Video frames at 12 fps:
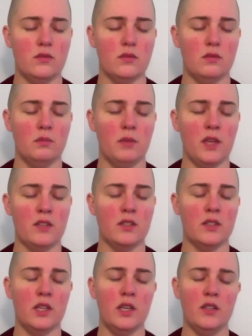
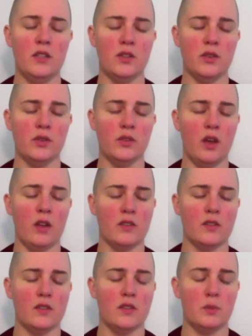Mentally, do your
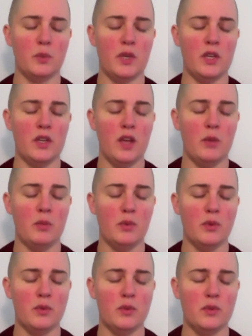thoughts speed up
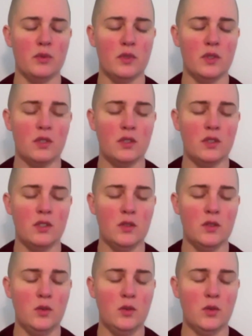
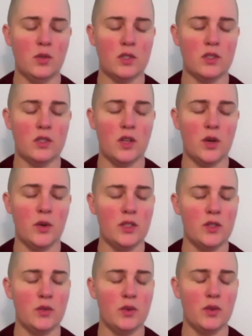or slow
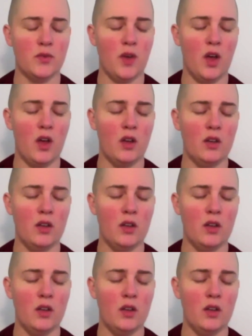into a fog?